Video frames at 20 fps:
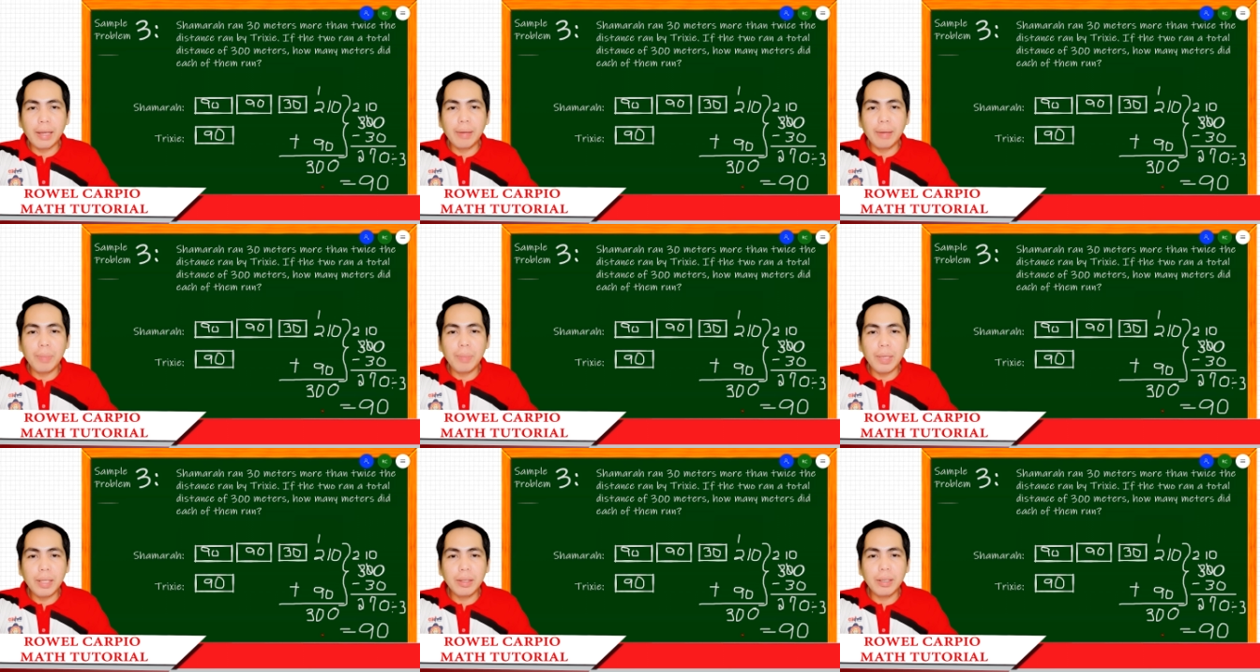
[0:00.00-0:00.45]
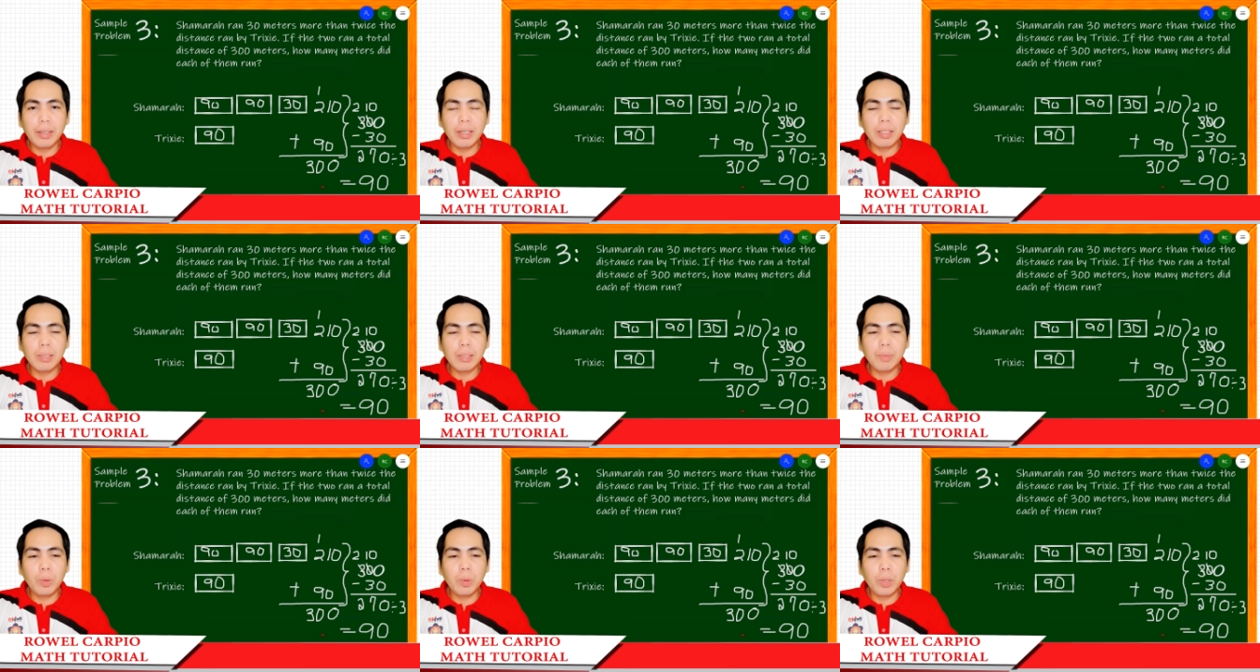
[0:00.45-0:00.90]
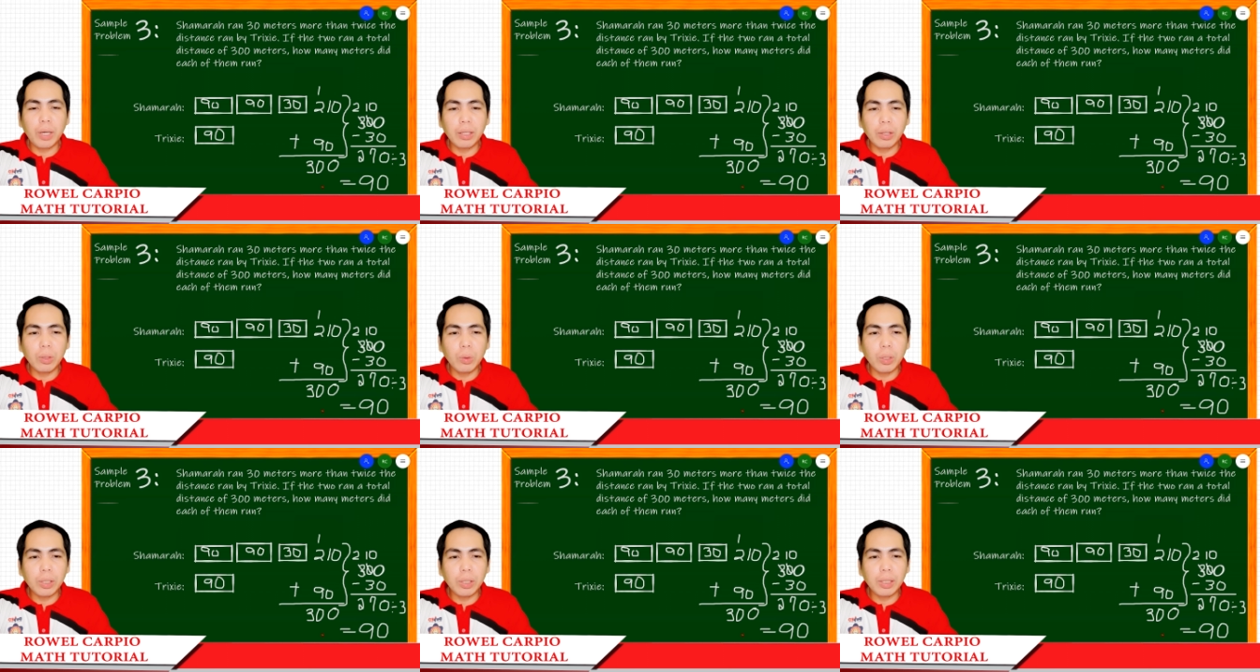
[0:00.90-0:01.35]
meters for a
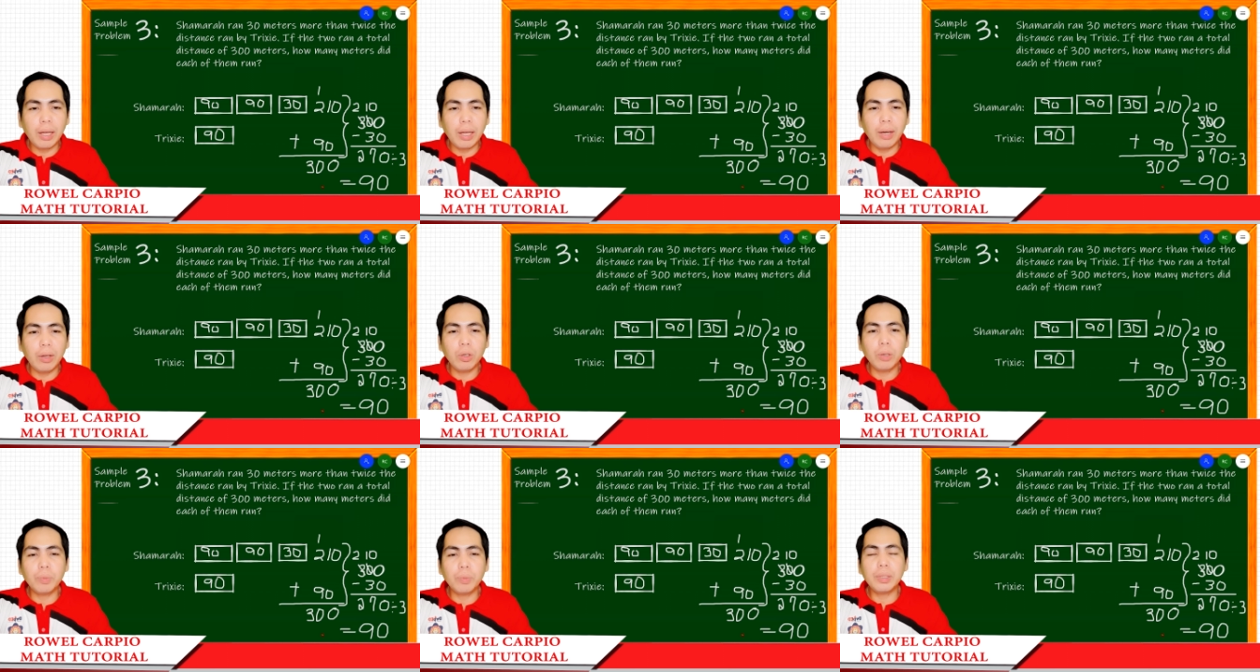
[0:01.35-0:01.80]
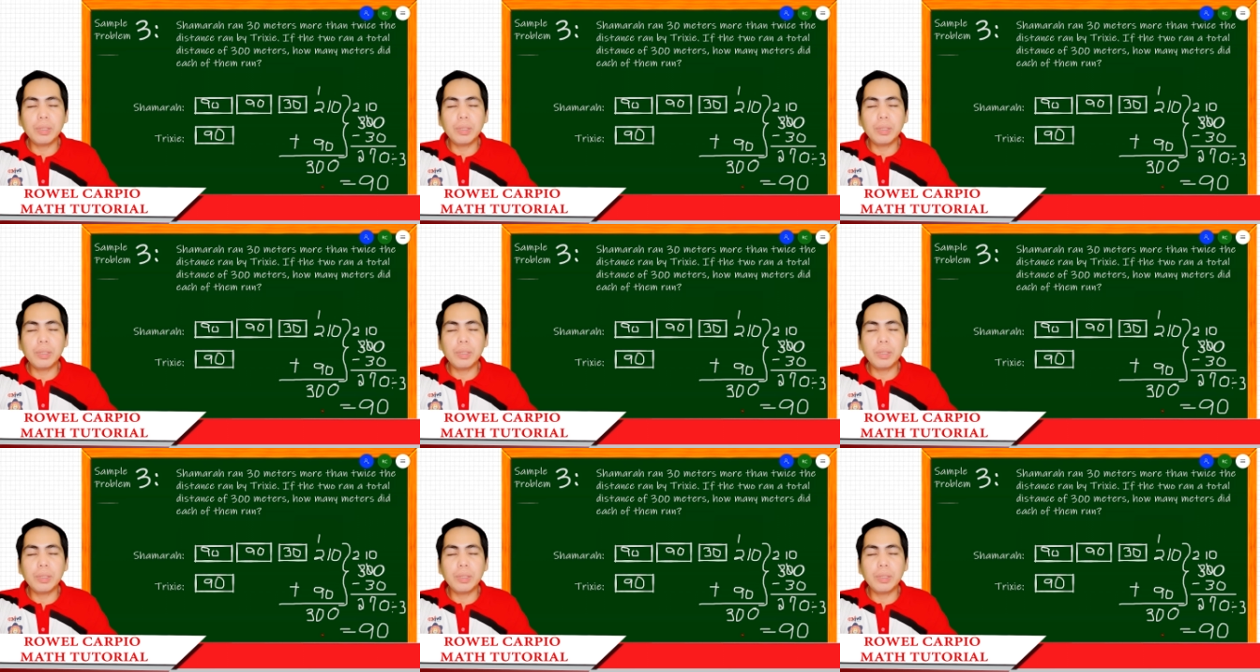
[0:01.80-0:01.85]
total of